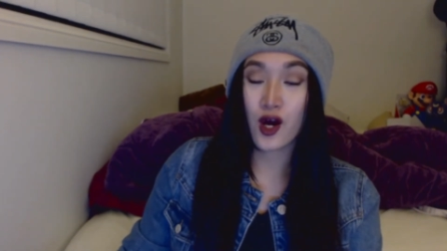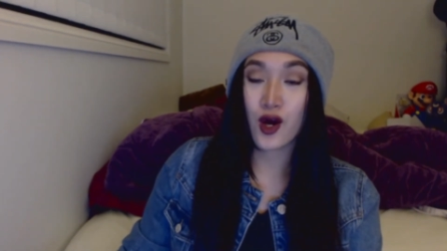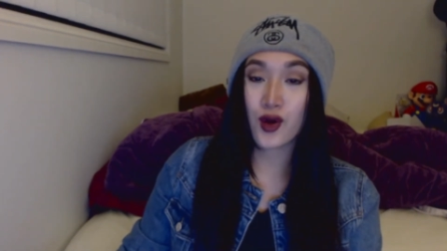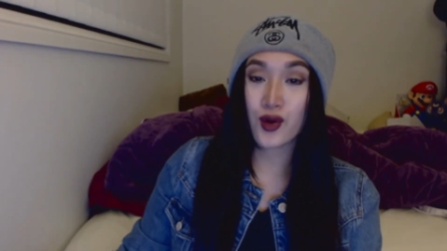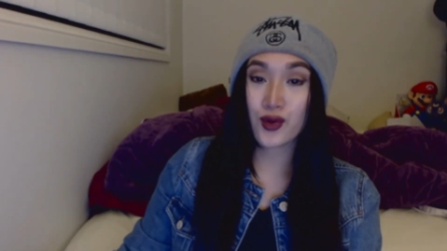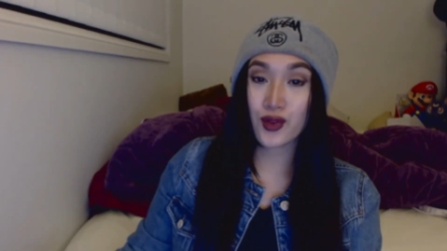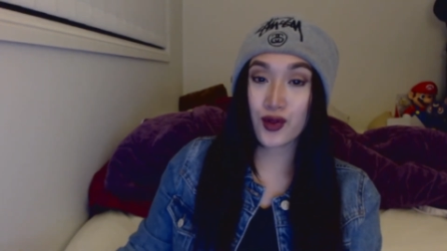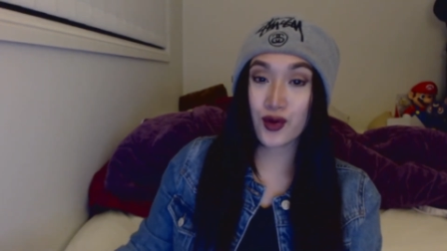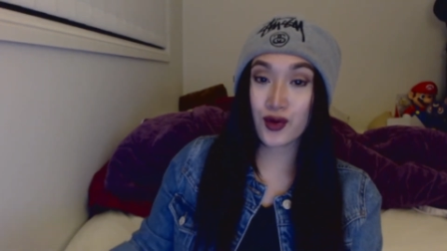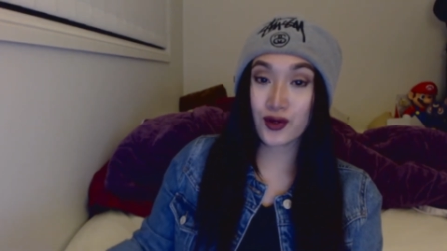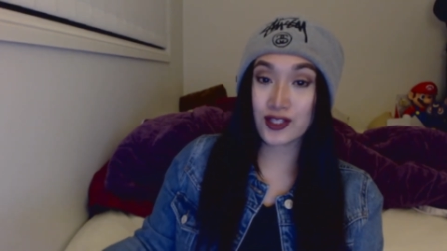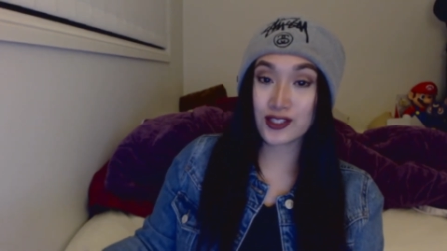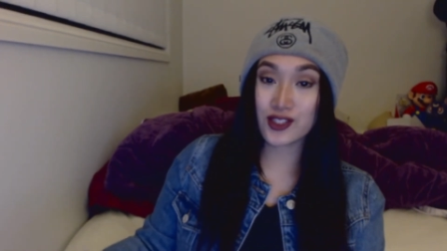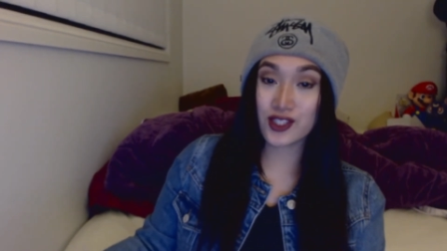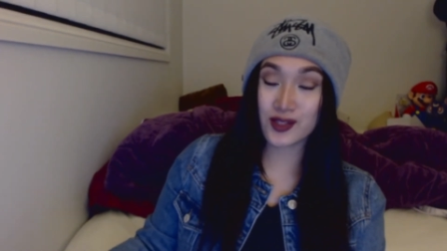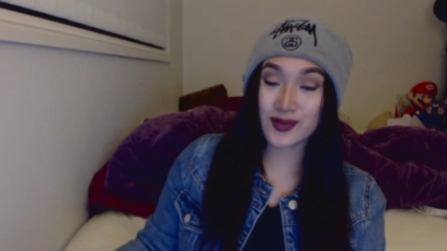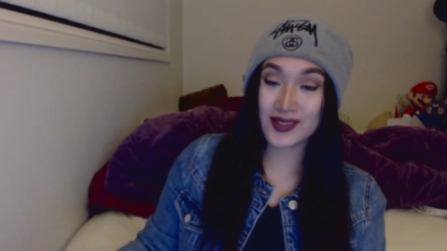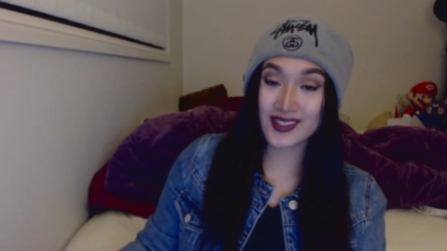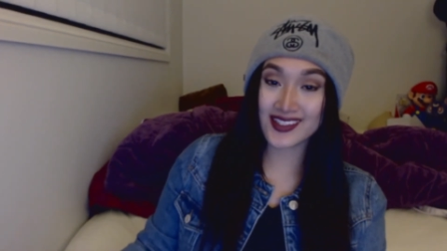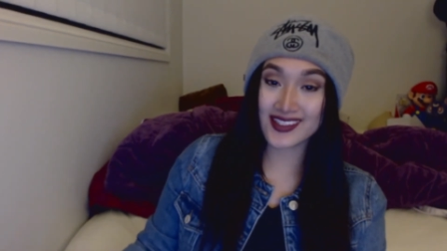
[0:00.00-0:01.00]
Although
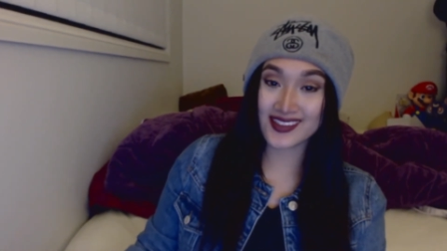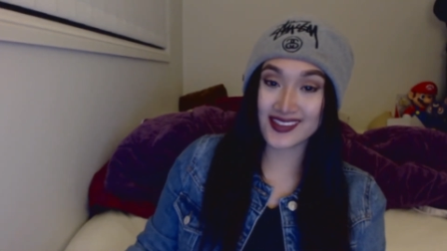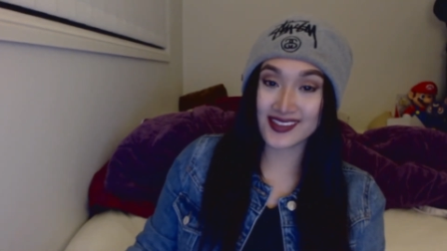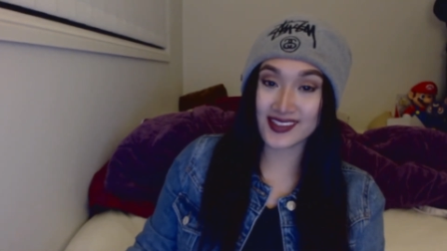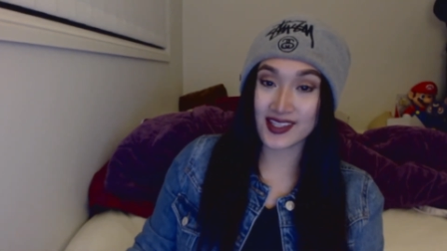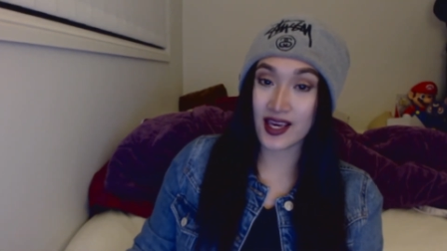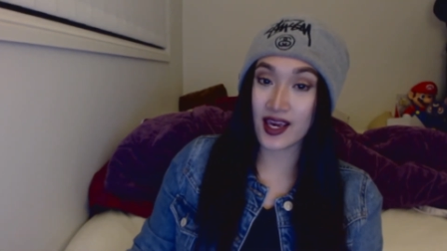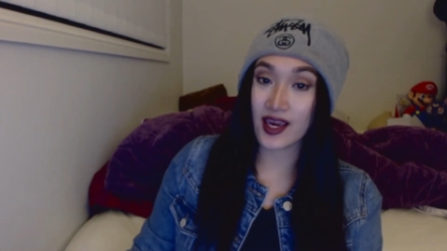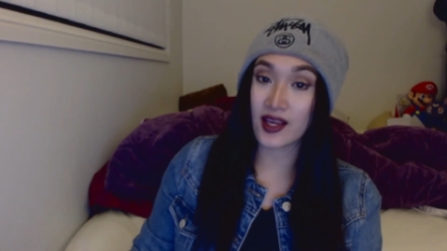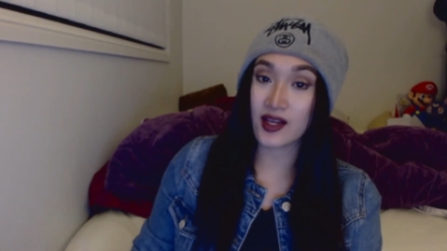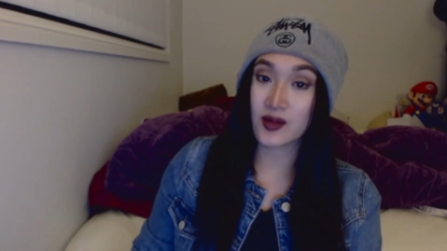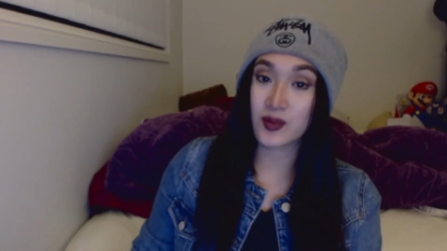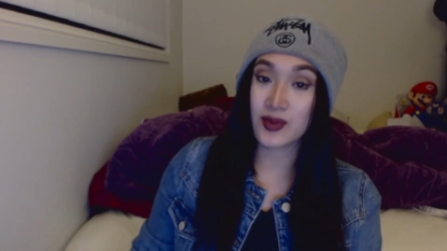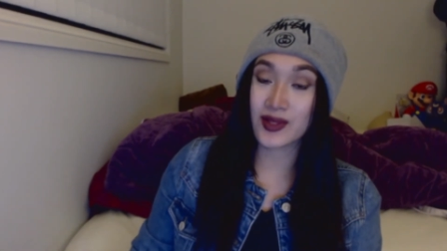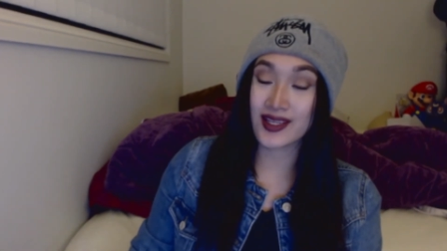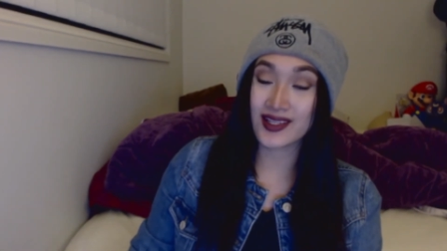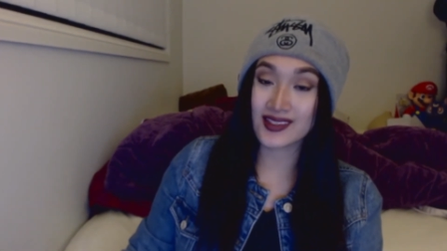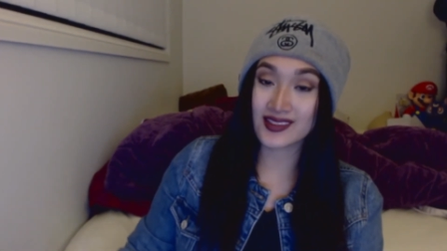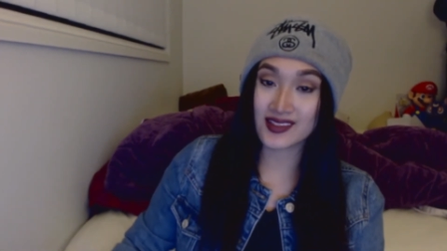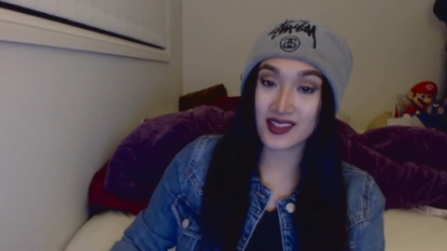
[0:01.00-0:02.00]
Kojima did say in a
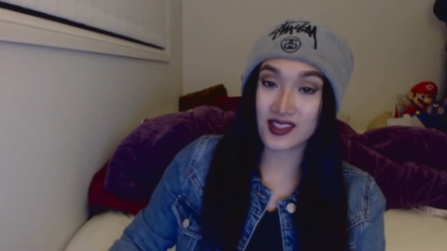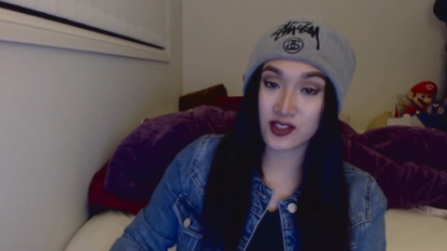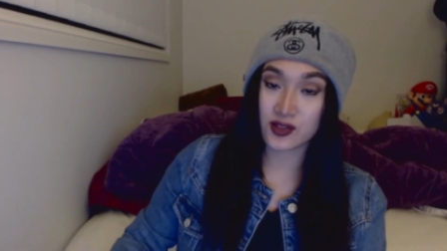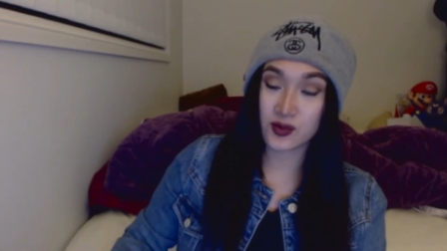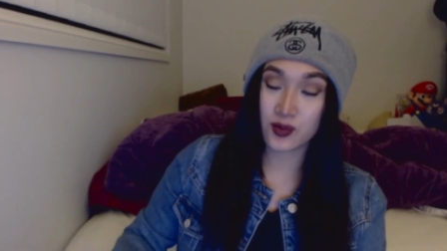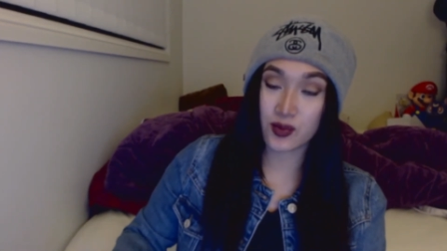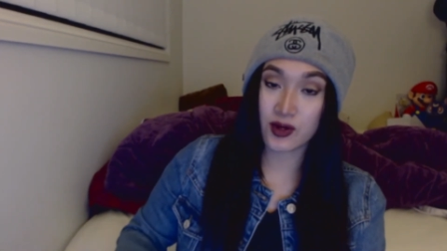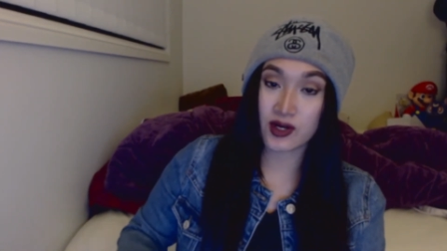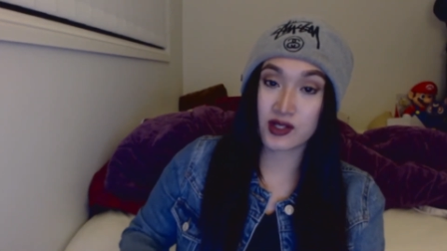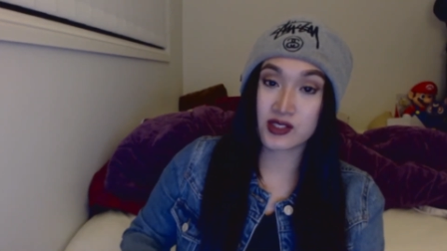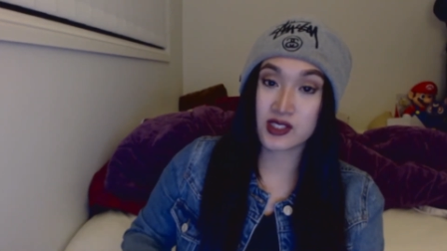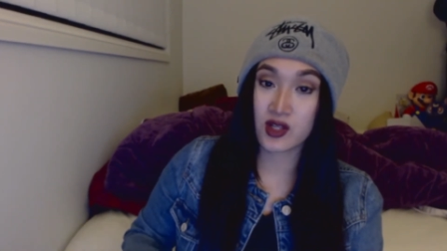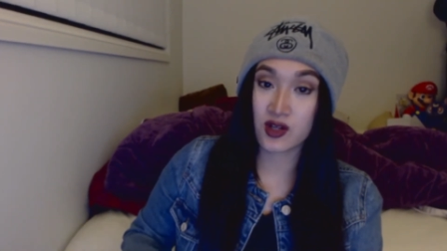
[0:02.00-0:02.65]
PlayStation press